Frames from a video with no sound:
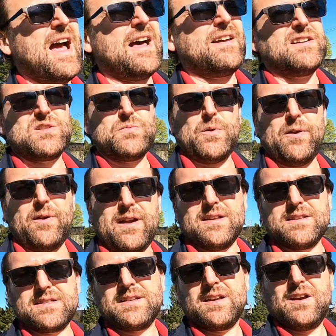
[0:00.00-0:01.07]
add
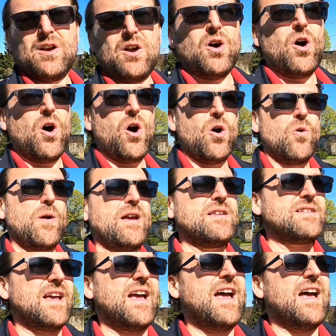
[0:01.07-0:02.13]
experience,
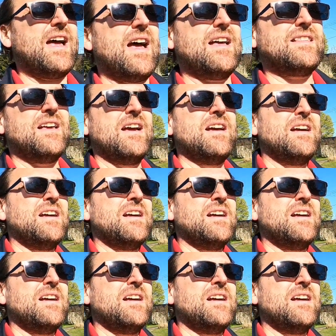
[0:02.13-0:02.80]
always add